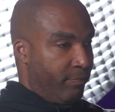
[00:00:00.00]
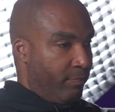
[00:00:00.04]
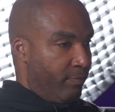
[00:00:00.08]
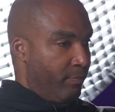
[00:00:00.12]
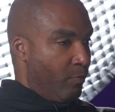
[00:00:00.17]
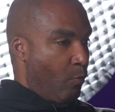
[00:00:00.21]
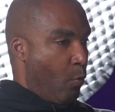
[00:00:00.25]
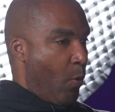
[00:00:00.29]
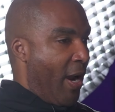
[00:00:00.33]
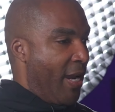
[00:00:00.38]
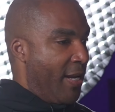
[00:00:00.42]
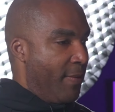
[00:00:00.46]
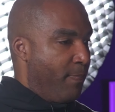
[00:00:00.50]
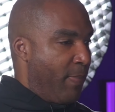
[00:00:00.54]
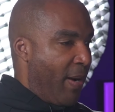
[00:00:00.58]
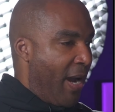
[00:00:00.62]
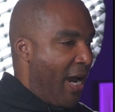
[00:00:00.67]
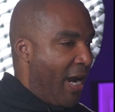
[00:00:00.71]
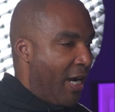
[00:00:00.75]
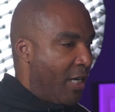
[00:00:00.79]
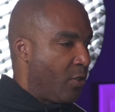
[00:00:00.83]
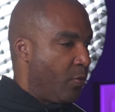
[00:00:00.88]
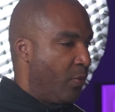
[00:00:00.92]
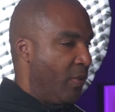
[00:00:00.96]
white
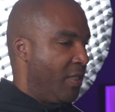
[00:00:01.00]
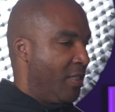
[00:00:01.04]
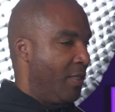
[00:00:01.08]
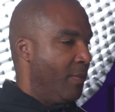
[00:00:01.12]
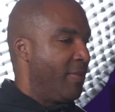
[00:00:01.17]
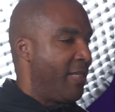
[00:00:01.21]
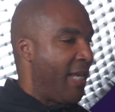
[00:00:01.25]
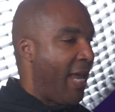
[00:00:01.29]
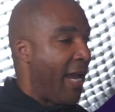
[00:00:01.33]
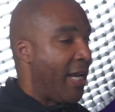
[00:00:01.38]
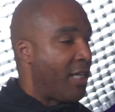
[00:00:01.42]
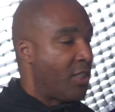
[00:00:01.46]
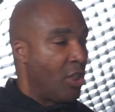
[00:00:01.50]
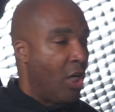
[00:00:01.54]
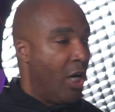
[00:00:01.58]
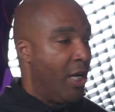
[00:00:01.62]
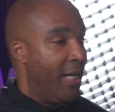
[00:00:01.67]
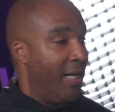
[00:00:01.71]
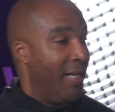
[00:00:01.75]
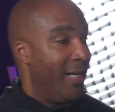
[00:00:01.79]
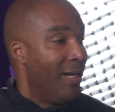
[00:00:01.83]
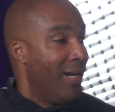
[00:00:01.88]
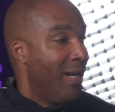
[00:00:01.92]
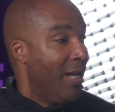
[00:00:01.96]
box with some text on
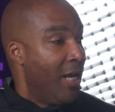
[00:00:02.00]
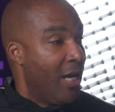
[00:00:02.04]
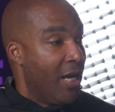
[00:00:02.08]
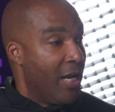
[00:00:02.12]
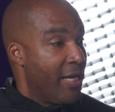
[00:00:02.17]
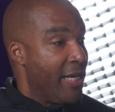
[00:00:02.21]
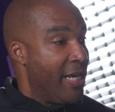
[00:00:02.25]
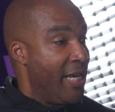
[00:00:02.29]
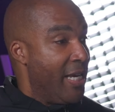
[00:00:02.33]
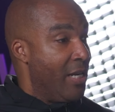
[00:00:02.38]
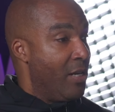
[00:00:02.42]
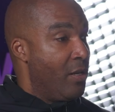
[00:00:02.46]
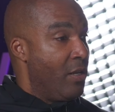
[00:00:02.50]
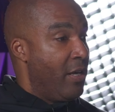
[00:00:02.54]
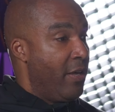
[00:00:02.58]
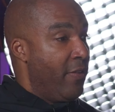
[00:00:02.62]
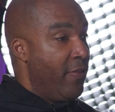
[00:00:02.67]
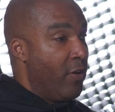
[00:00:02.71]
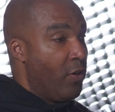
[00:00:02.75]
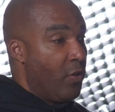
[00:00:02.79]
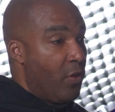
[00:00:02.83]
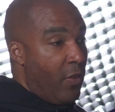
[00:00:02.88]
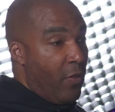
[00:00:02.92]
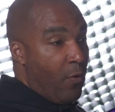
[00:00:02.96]
it. Again, in
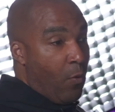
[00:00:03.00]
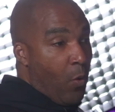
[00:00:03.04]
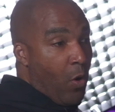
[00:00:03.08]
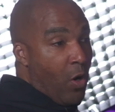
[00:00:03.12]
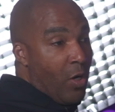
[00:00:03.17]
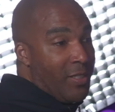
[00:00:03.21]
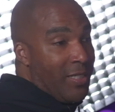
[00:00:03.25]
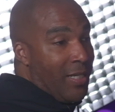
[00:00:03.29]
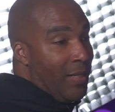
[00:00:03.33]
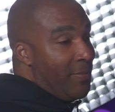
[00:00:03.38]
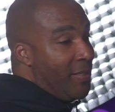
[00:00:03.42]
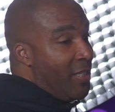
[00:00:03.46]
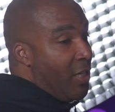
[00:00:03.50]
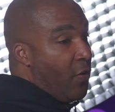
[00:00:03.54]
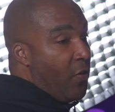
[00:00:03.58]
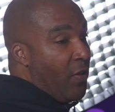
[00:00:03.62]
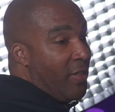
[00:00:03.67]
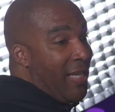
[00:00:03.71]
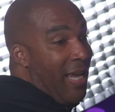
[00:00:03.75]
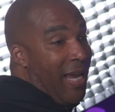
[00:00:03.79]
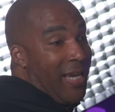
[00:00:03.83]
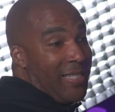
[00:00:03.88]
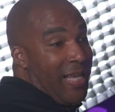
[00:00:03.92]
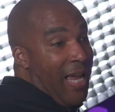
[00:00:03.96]
the words that I'm seeing on the
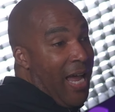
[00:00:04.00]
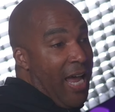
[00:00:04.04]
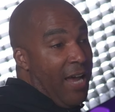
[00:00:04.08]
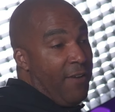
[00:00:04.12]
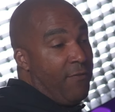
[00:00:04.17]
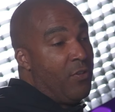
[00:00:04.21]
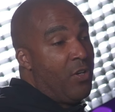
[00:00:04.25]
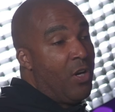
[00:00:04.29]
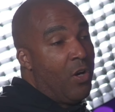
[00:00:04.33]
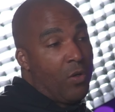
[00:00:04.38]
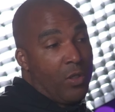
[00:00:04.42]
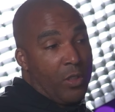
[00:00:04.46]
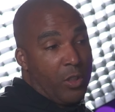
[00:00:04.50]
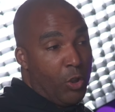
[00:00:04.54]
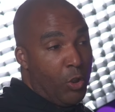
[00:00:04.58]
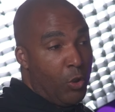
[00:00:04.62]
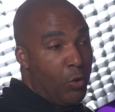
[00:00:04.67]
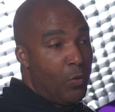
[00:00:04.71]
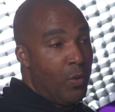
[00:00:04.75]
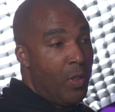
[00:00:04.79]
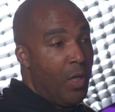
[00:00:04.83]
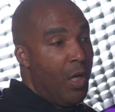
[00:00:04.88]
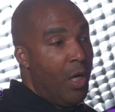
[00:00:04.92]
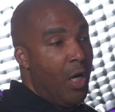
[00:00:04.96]
text, I have no
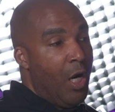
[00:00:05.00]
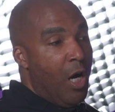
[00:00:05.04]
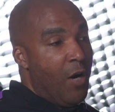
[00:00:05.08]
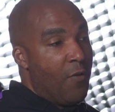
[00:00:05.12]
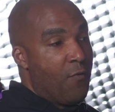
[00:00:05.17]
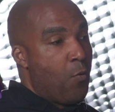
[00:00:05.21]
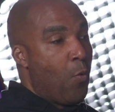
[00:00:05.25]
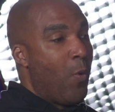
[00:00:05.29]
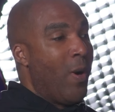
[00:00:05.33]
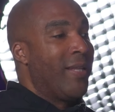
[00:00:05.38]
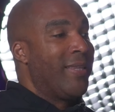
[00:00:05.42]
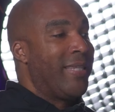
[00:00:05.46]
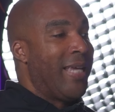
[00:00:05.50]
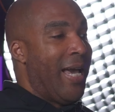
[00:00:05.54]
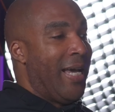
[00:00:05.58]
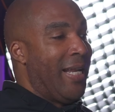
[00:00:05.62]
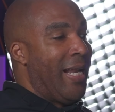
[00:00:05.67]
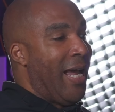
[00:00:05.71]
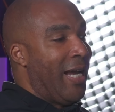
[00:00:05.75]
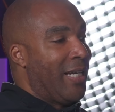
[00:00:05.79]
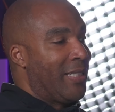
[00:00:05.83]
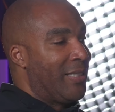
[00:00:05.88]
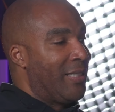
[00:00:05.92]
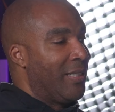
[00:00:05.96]
clue of what that
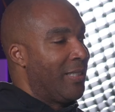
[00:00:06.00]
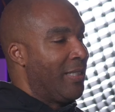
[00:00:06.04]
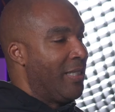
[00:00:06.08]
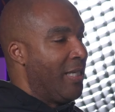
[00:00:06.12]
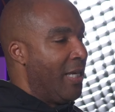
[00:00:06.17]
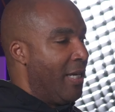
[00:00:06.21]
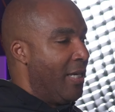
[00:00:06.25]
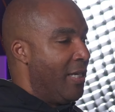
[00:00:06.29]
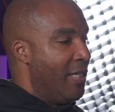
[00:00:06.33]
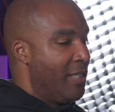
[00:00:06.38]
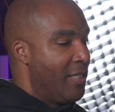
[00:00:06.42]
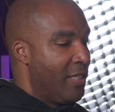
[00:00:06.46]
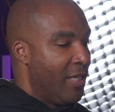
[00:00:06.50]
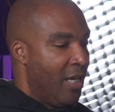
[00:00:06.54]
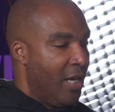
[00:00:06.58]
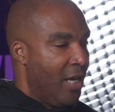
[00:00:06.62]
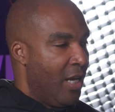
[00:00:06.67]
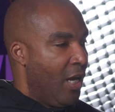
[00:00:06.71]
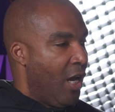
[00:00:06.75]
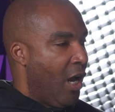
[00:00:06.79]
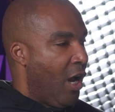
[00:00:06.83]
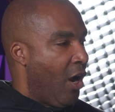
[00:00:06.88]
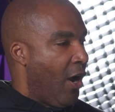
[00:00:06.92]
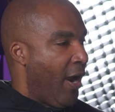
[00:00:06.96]
actually is.
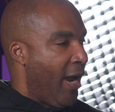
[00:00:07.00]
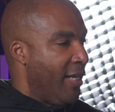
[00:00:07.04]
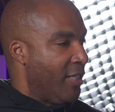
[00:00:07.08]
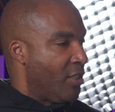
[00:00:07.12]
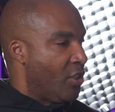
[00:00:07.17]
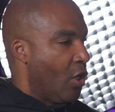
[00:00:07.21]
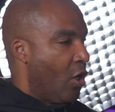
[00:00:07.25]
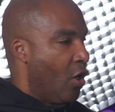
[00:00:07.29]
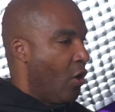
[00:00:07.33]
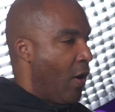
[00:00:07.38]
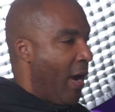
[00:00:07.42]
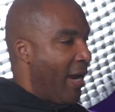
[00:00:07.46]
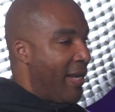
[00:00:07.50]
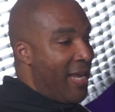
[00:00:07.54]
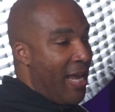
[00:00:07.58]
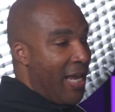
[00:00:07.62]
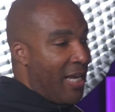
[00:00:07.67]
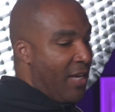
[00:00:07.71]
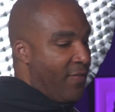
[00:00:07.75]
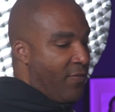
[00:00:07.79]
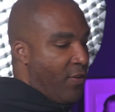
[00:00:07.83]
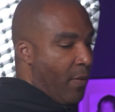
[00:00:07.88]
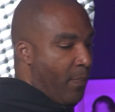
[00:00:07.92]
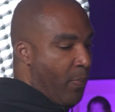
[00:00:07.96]
All right, so I
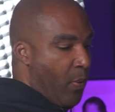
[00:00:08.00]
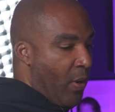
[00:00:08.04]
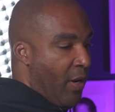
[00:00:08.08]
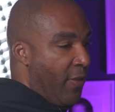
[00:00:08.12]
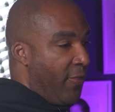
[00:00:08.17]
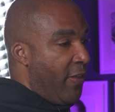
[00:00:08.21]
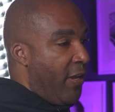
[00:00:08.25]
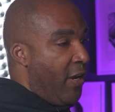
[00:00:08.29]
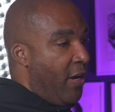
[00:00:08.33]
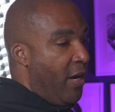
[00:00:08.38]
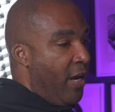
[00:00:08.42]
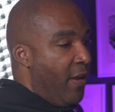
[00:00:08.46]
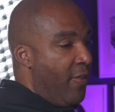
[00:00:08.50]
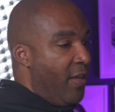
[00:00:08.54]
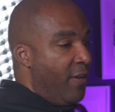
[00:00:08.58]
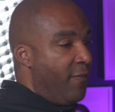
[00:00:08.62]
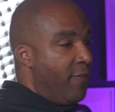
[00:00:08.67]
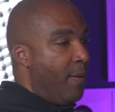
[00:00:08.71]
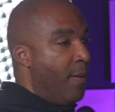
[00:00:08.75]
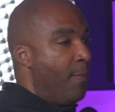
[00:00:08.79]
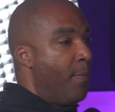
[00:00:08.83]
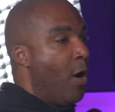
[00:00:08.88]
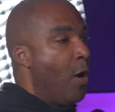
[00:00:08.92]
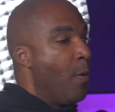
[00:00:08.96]
can't give you a point there. And then
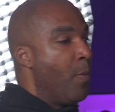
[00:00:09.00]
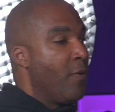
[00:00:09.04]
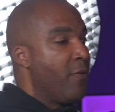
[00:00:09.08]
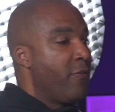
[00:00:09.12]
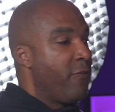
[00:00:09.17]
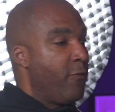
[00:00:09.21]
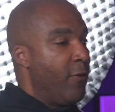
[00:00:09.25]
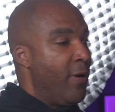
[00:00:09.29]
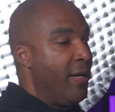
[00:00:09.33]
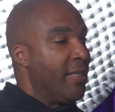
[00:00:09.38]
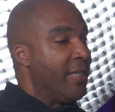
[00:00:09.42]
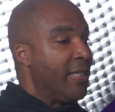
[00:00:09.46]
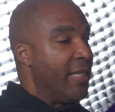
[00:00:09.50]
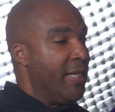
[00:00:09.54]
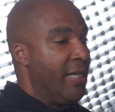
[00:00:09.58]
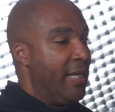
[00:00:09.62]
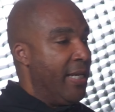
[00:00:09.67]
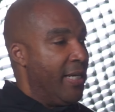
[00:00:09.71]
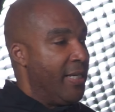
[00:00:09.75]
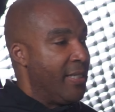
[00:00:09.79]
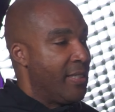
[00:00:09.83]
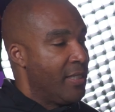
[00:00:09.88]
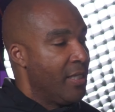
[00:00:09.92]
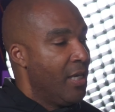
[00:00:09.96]
from a mobile
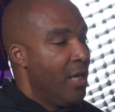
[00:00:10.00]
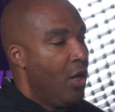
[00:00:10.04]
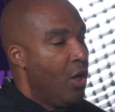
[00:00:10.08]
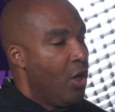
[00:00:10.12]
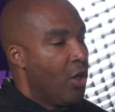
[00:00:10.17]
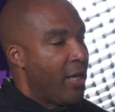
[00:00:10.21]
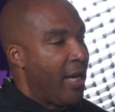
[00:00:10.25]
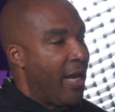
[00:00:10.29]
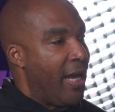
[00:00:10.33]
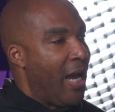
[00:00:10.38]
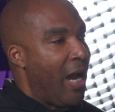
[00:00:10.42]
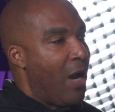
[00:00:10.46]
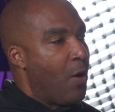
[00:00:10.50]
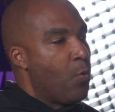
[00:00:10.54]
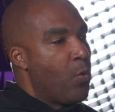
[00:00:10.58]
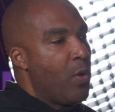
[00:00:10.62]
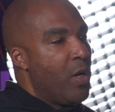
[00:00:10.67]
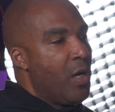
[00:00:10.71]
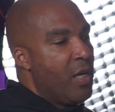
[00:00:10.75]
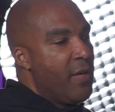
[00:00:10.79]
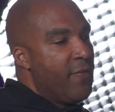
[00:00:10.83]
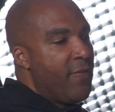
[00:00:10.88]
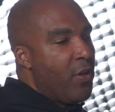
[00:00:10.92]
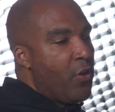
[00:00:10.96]
friendliness, okay, I
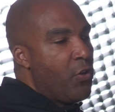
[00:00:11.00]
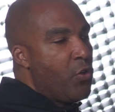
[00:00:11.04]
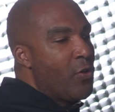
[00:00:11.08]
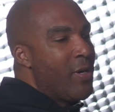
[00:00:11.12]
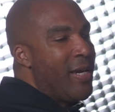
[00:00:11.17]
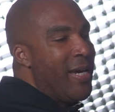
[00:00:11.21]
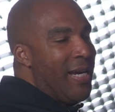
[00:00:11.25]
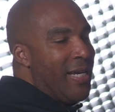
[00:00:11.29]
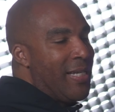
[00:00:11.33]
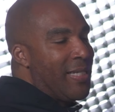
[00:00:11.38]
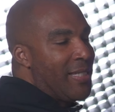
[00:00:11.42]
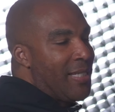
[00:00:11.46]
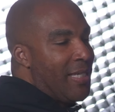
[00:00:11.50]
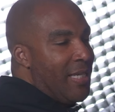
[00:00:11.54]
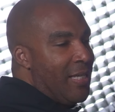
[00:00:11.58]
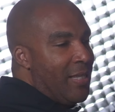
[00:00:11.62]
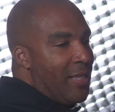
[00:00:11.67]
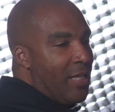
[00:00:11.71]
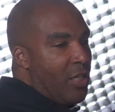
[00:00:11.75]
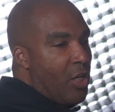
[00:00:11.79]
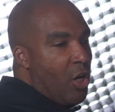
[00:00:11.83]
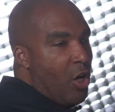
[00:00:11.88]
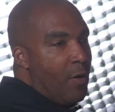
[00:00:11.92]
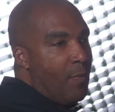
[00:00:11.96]
will, even though you can't see
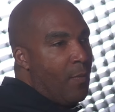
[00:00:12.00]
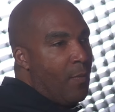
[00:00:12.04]
the learn